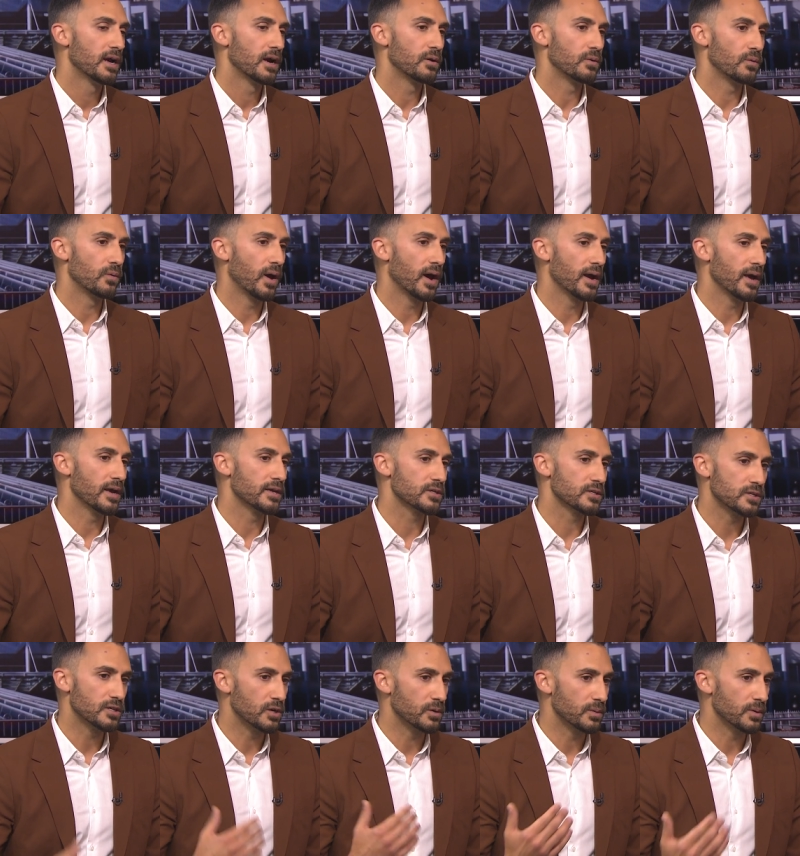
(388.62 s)
Right, as
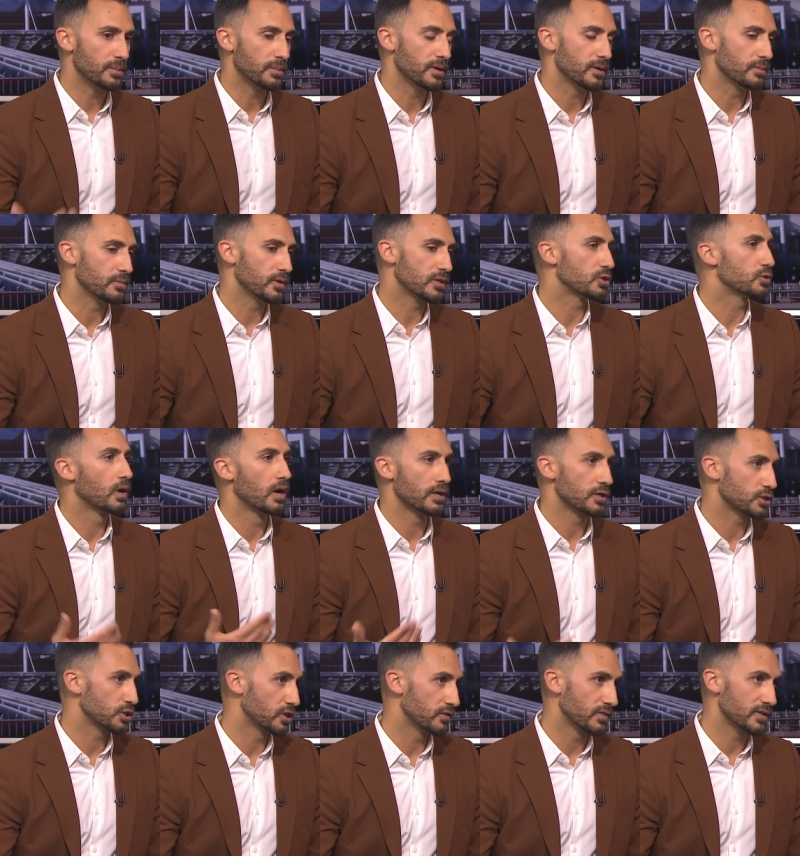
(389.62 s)
you know, withdrawing
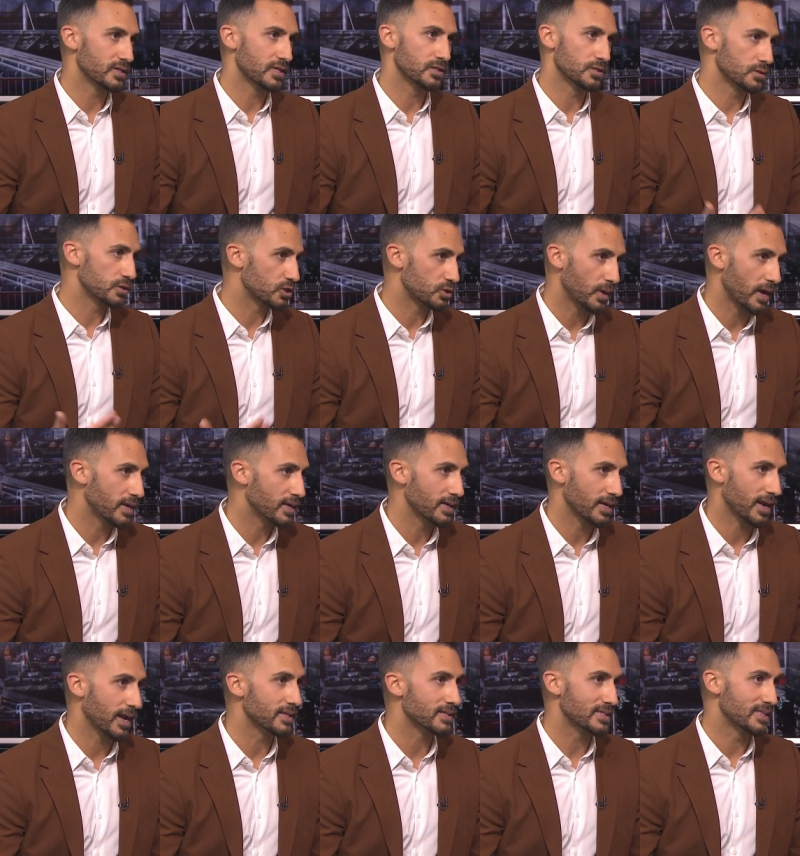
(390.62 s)
services or striking
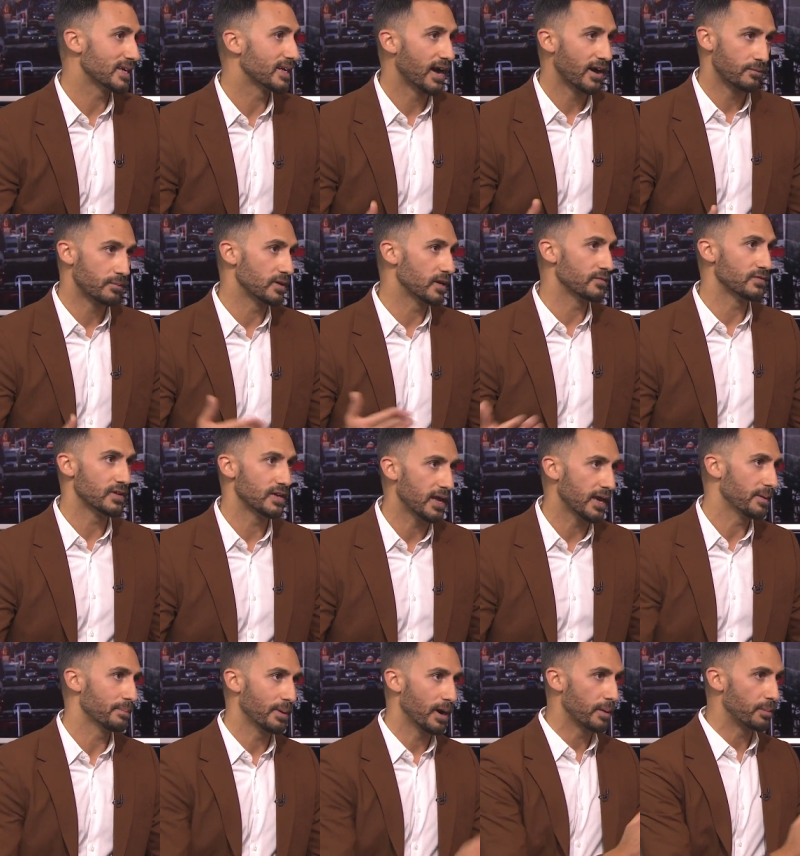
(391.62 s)
against the government of the
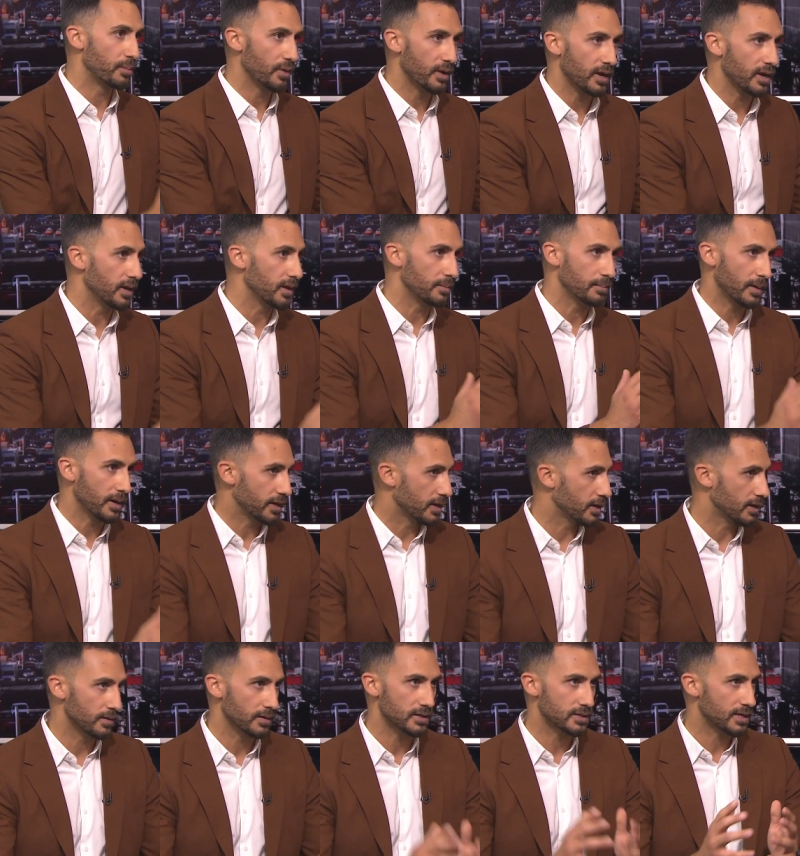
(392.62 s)
day, Bob Rae, Mike
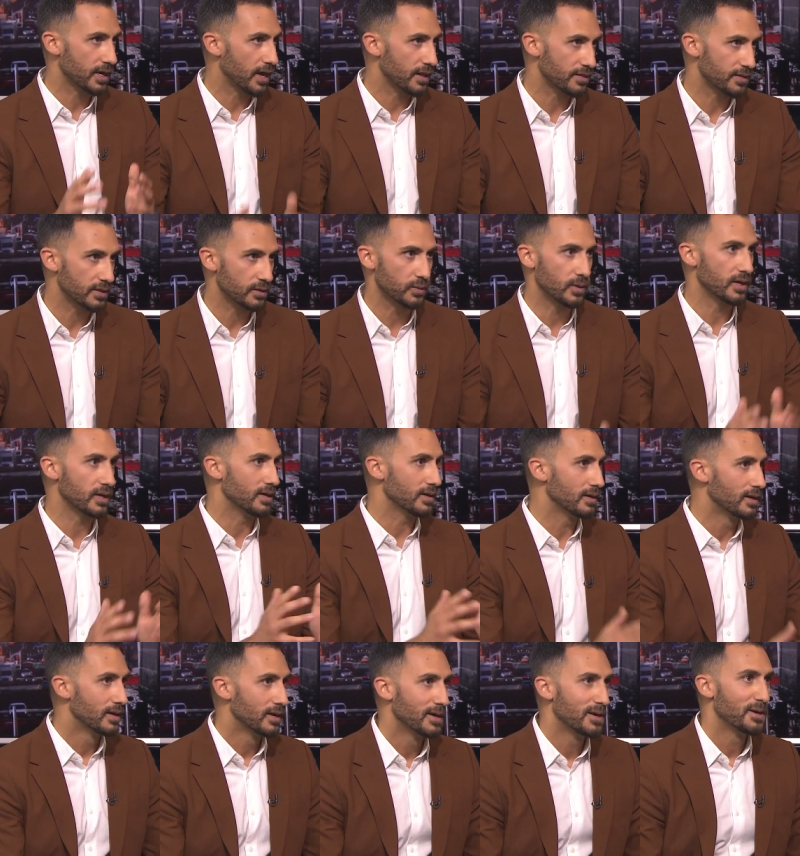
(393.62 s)
Harris, Kathleen Wynne,
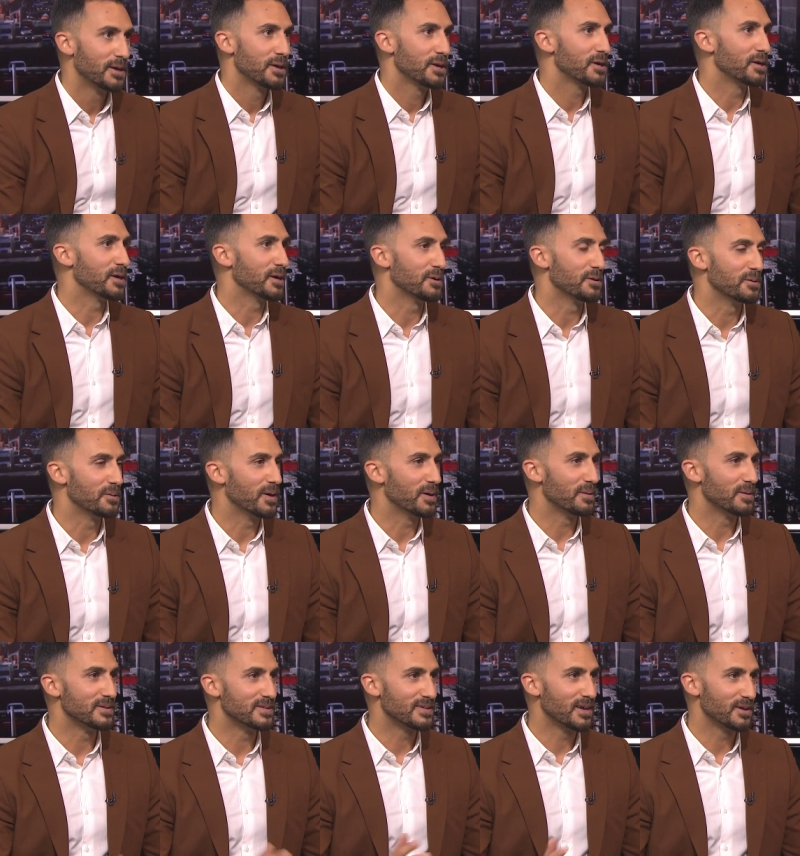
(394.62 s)
you know,
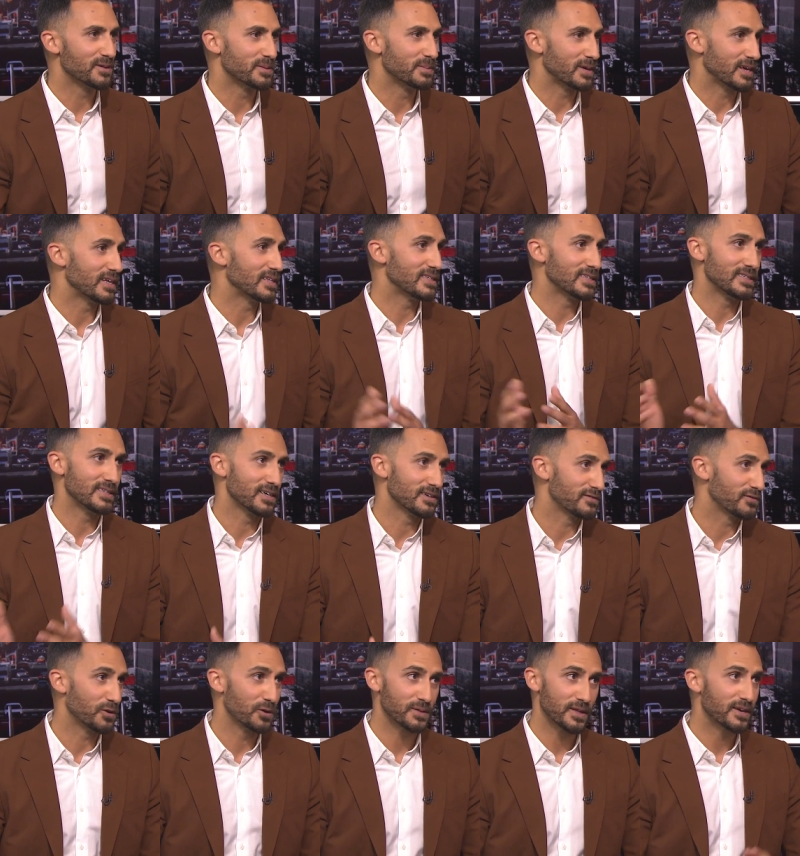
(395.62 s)
uh, Dalton McGuinty, Doug
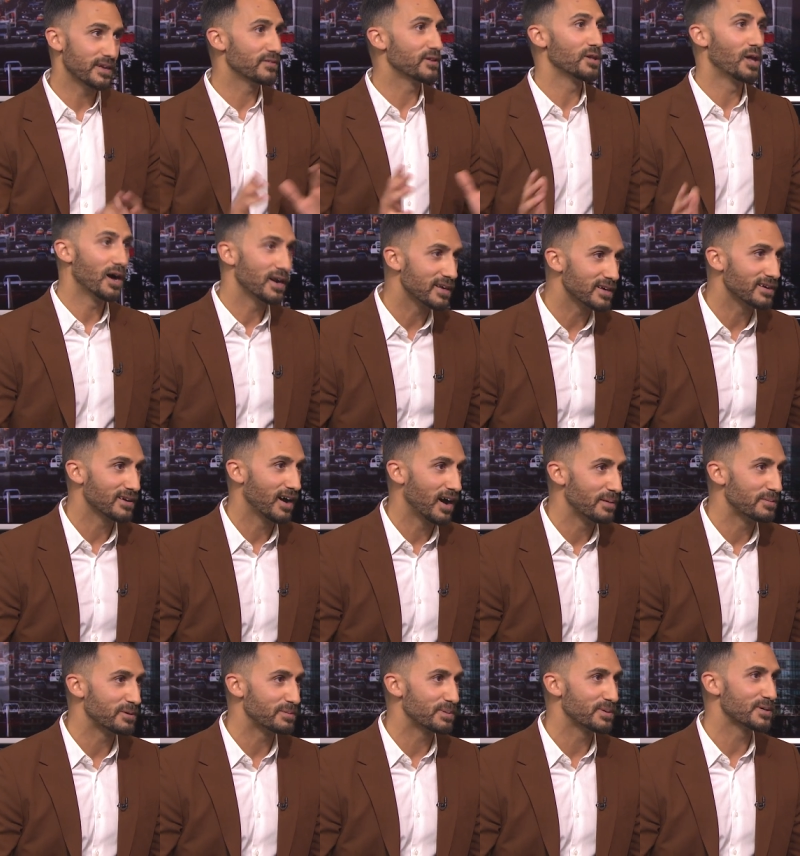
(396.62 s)
Ford. They don't have a lot in
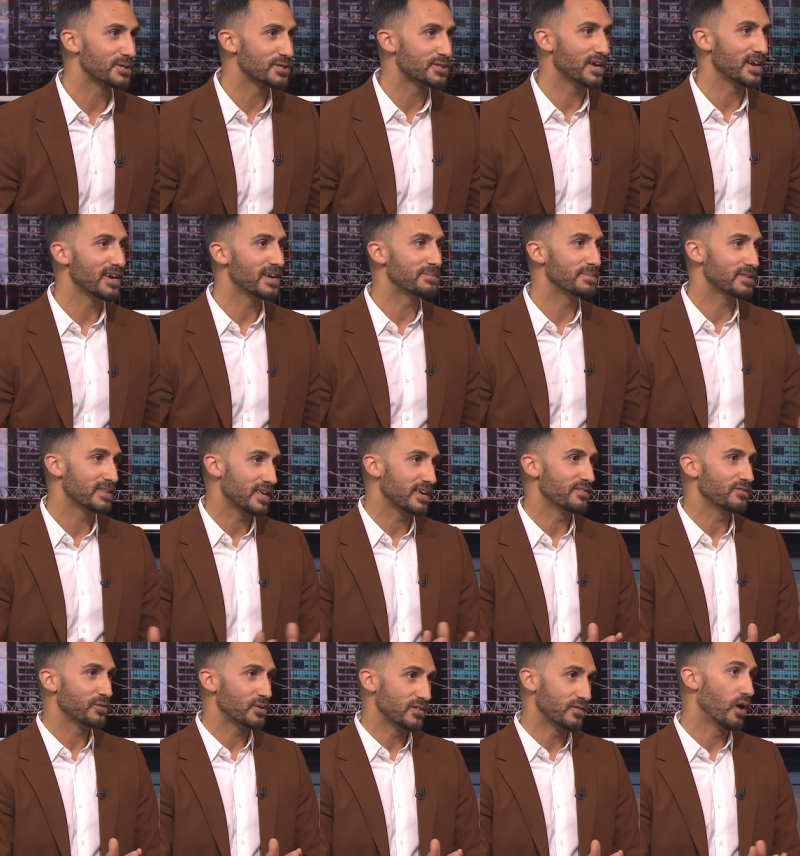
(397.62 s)
common per se, but they
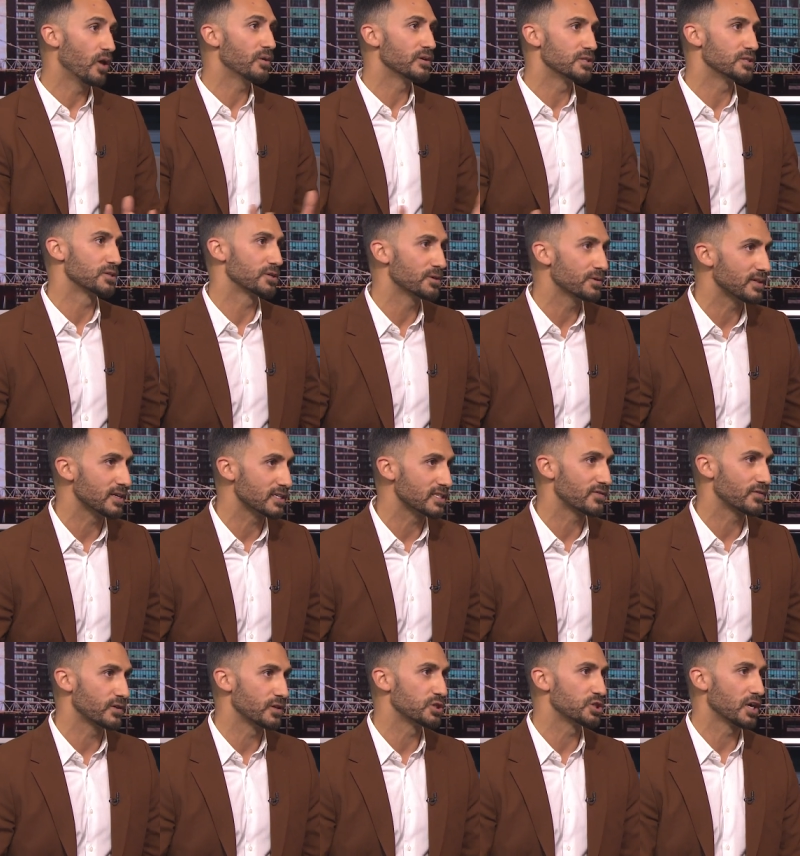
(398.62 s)
we've all endured this
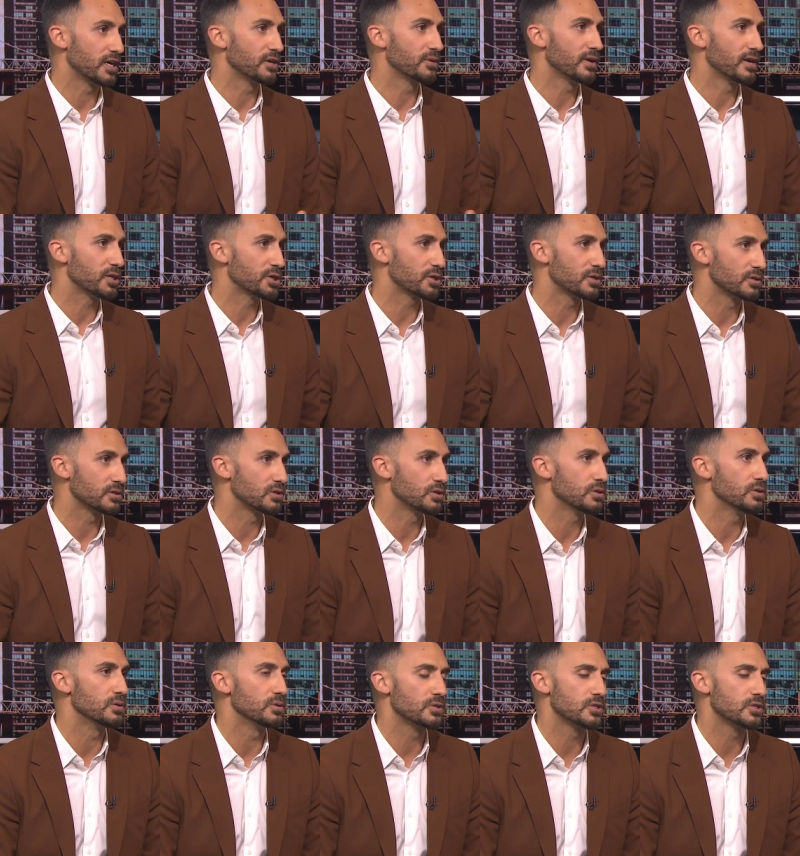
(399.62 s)
for a generation or two.